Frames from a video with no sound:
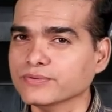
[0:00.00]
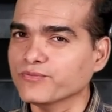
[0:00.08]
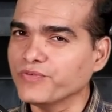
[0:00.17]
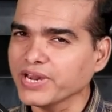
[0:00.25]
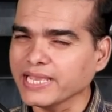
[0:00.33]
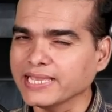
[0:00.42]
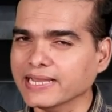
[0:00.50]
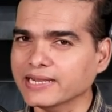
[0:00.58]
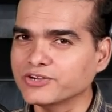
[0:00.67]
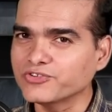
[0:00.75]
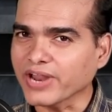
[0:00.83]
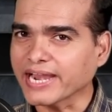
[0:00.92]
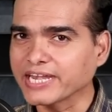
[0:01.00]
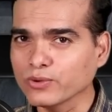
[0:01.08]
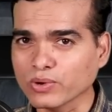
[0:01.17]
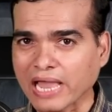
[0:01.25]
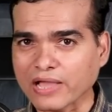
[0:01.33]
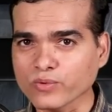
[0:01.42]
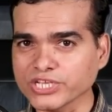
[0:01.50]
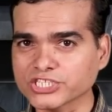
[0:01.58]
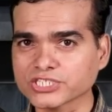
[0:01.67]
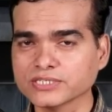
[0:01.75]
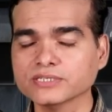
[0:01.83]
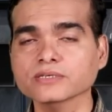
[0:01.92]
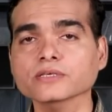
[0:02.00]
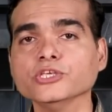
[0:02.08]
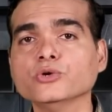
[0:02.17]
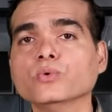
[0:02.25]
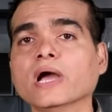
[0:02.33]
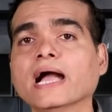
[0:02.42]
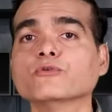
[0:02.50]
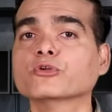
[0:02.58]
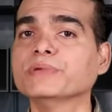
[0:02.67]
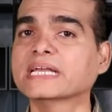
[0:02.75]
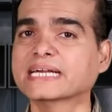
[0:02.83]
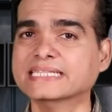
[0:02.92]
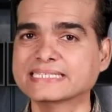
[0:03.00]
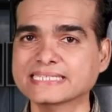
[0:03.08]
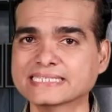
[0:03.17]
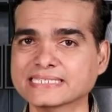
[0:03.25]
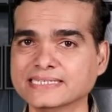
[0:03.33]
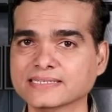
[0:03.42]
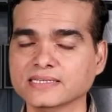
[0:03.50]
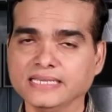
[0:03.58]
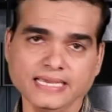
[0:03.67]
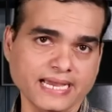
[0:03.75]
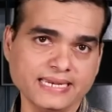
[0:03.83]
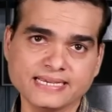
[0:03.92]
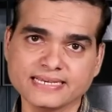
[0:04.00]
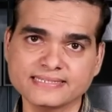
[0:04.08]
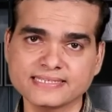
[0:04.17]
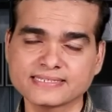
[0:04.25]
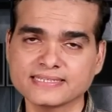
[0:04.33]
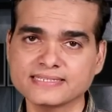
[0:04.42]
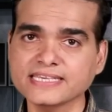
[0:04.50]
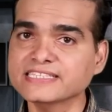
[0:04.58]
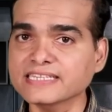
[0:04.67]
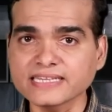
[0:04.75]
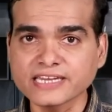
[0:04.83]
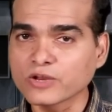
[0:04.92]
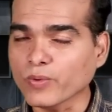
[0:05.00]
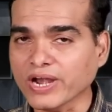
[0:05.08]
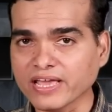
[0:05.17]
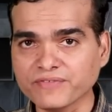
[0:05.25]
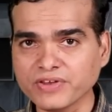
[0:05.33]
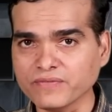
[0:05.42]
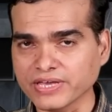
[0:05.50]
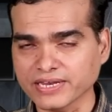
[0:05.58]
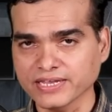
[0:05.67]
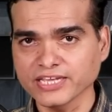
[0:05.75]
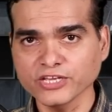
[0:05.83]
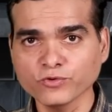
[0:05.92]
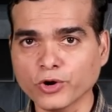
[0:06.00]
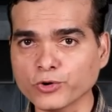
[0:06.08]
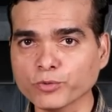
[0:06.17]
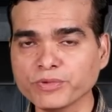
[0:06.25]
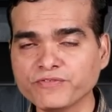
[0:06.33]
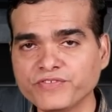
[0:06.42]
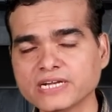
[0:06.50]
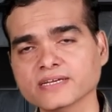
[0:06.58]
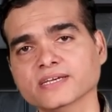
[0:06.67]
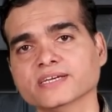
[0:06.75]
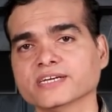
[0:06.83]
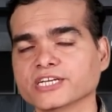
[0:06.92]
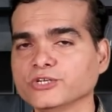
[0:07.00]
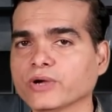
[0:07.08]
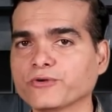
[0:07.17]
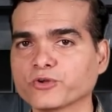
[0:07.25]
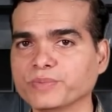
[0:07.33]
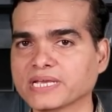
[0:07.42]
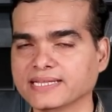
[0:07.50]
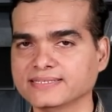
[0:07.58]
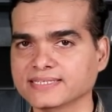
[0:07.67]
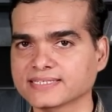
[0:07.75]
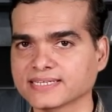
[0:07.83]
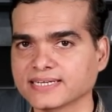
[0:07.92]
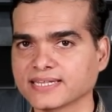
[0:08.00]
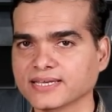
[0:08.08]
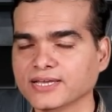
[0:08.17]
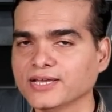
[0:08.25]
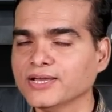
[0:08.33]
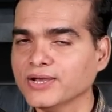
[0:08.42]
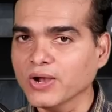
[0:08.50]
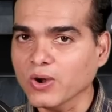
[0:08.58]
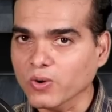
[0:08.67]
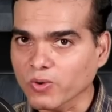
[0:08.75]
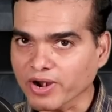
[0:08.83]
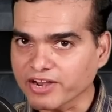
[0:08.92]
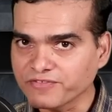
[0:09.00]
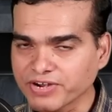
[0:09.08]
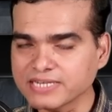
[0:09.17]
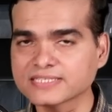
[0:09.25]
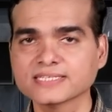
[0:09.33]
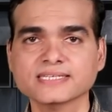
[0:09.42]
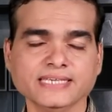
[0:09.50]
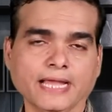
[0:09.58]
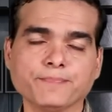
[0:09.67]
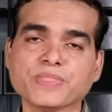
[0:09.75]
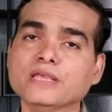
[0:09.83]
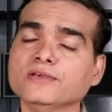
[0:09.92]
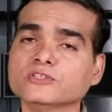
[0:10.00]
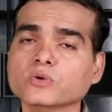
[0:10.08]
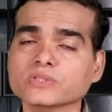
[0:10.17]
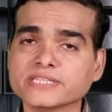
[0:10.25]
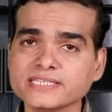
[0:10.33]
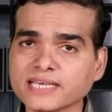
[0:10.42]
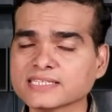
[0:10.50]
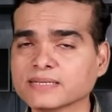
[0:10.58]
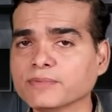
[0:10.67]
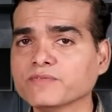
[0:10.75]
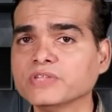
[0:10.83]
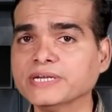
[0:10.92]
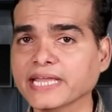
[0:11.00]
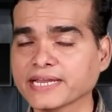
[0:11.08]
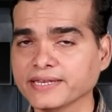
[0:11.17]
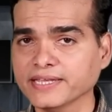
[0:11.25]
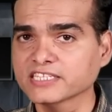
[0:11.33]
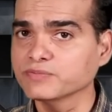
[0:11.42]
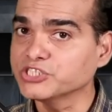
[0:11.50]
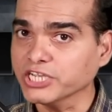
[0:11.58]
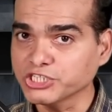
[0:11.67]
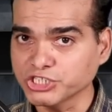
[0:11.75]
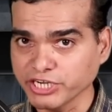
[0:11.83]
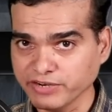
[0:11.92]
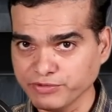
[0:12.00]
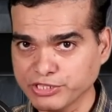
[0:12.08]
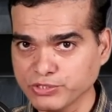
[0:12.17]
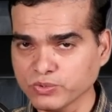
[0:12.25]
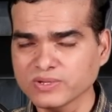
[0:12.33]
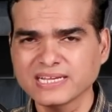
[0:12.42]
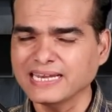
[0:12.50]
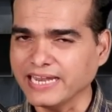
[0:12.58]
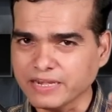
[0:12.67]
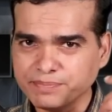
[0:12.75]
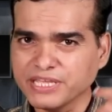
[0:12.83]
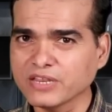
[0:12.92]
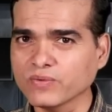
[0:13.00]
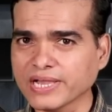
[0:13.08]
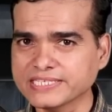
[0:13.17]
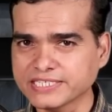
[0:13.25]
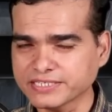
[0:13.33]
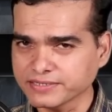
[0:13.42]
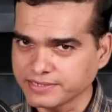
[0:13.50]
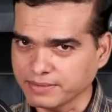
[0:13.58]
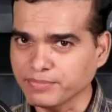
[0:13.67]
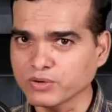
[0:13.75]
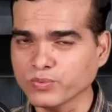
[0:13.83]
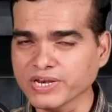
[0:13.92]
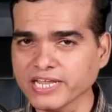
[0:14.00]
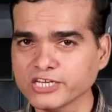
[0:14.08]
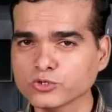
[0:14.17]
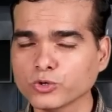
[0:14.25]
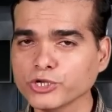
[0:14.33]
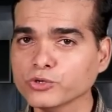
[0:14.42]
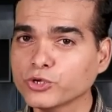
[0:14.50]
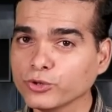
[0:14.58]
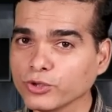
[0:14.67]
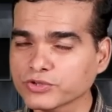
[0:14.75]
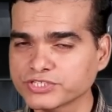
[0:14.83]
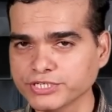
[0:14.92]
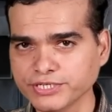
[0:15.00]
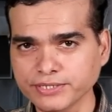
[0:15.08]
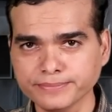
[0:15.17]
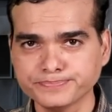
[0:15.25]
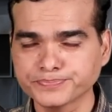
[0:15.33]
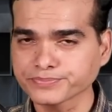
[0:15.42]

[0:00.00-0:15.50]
very attractive language, you have to be consistent. And consistency is required everywhere. You want to be fit, you have to be consistent. All right, friends. Yeah. So these are some of the techniques which I shared with you. Let me revise it. Number one, I told you curiosity.